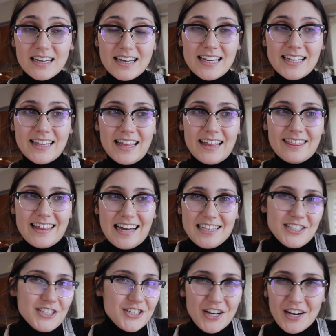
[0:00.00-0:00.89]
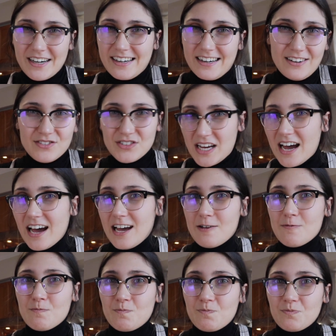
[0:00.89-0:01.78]
And like that's not enough
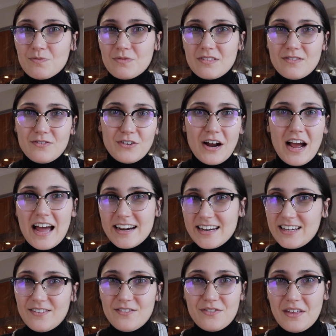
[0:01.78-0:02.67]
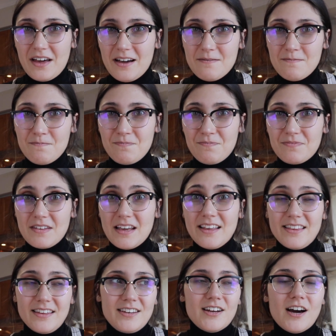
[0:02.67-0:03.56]
time for any of them.
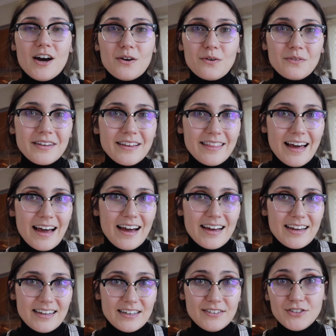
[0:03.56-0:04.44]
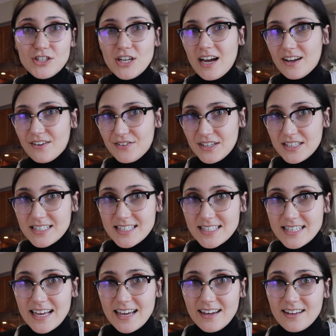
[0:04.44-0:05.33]
And then not only that, if Shaq feels
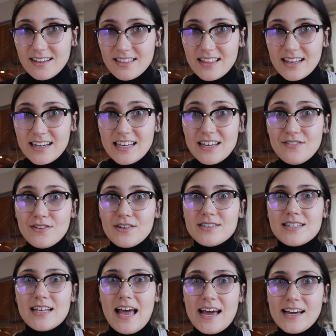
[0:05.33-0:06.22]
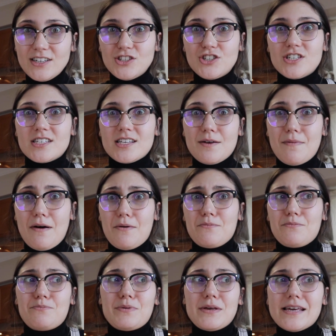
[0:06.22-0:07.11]
sick, then he feels anxious
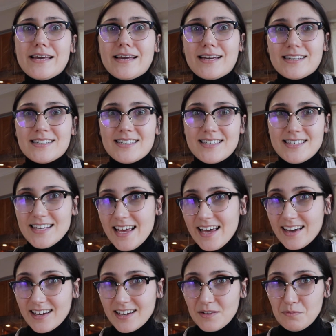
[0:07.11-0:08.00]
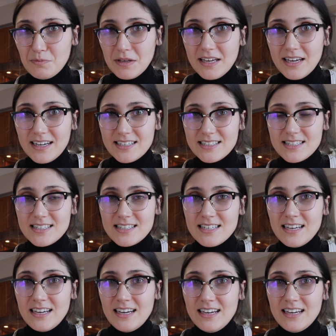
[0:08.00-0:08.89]
about being sick because
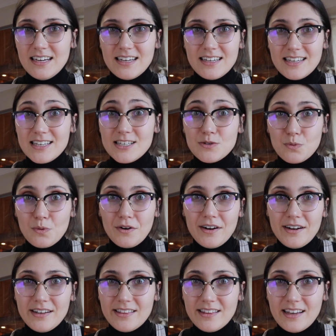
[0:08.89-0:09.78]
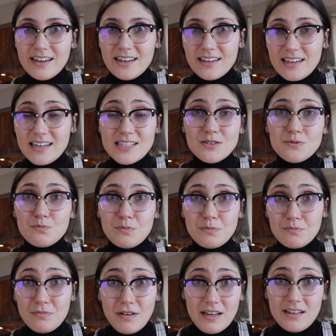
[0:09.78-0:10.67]
he's worried that his
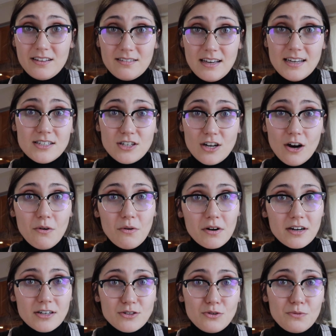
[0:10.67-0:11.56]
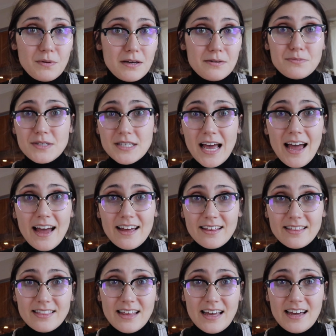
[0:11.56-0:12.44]
coworkers will be upset,
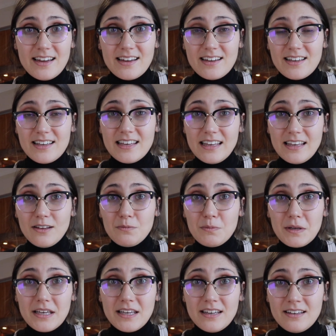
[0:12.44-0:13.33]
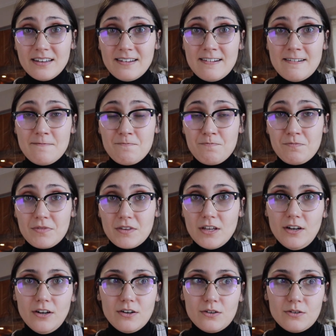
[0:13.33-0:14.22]
that he'll be,
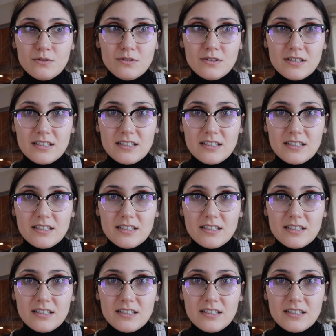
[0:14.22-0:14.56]
you know,